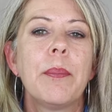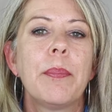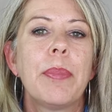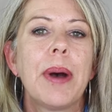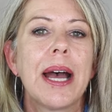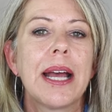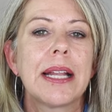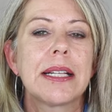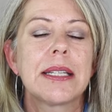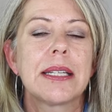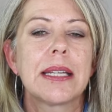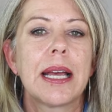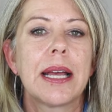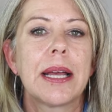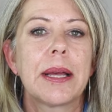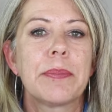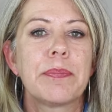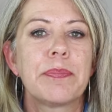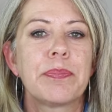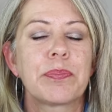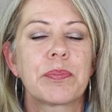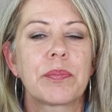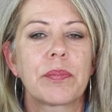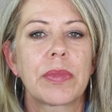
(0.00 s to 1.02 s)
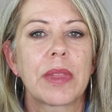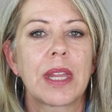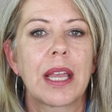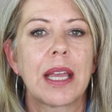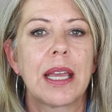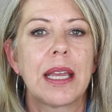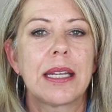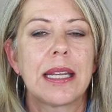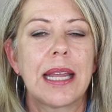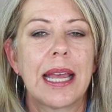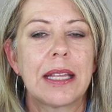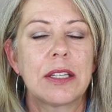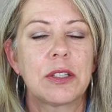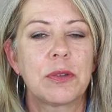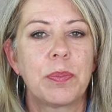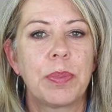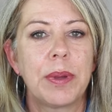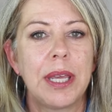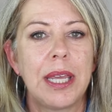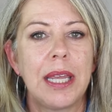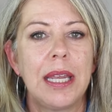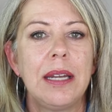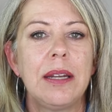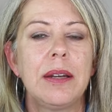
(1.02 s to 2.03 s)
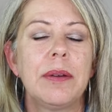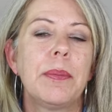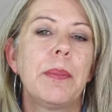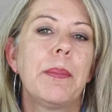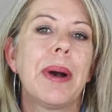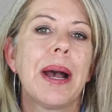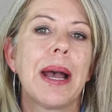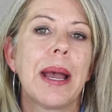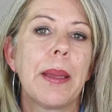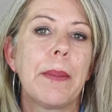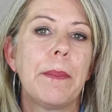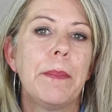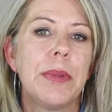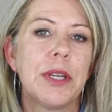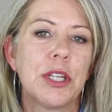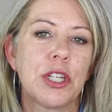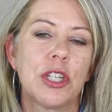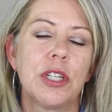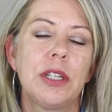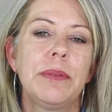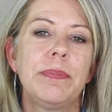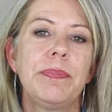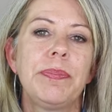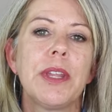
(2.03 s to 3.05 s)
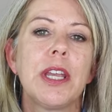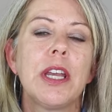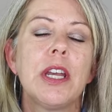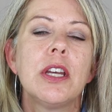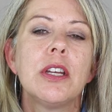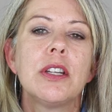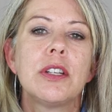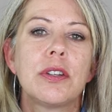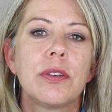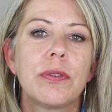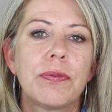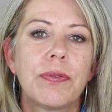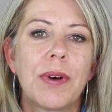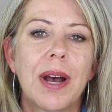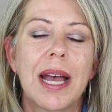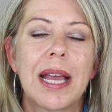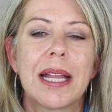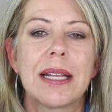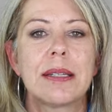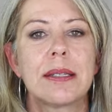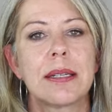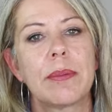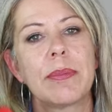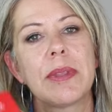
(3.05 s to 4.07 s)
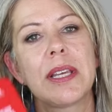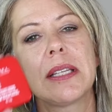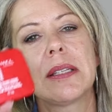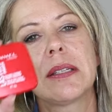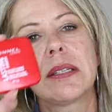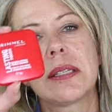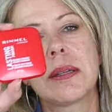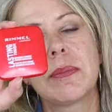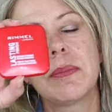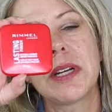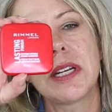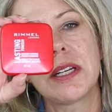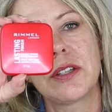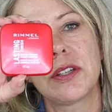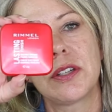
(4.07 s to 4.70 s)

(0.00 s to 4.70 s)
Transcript: But um, it has been my mission to find something similar